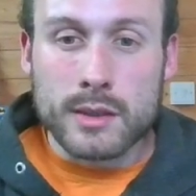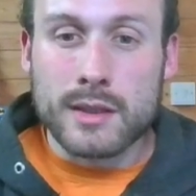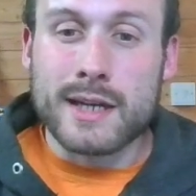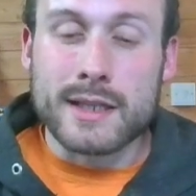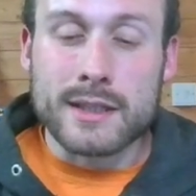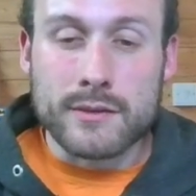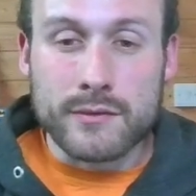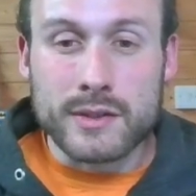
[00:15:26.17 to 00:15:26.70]

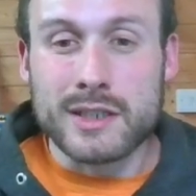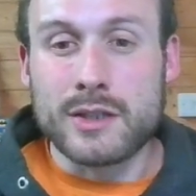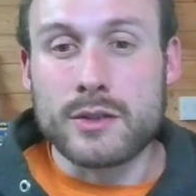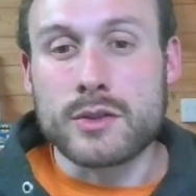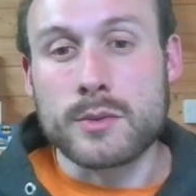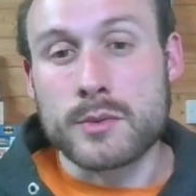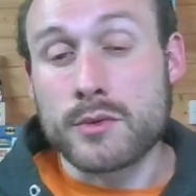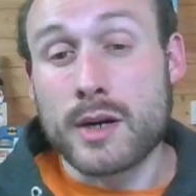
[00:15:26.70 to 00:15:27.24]
like the video,
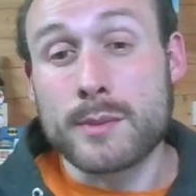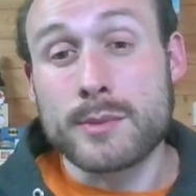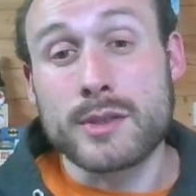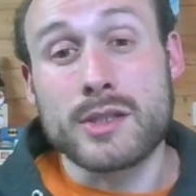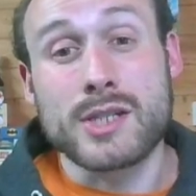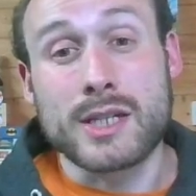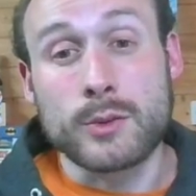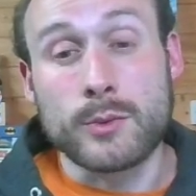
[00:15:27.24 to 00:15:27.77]
subscribe
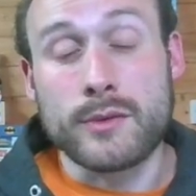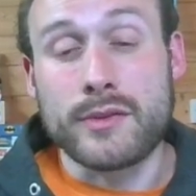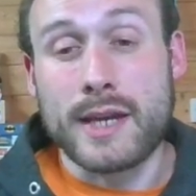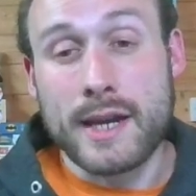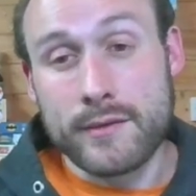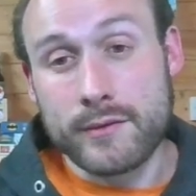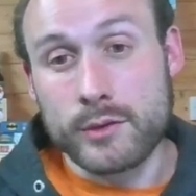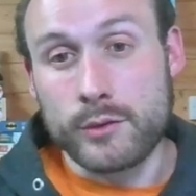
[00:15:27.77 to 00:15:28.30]
to the channel if you
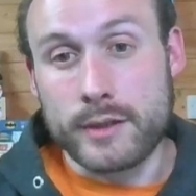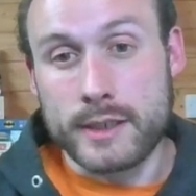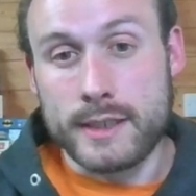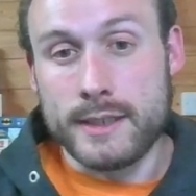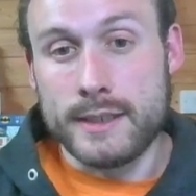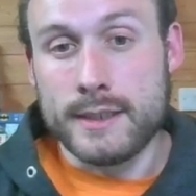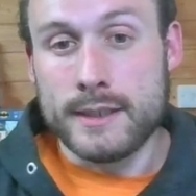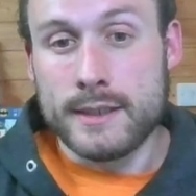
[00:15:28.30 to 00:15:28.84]
haven't already,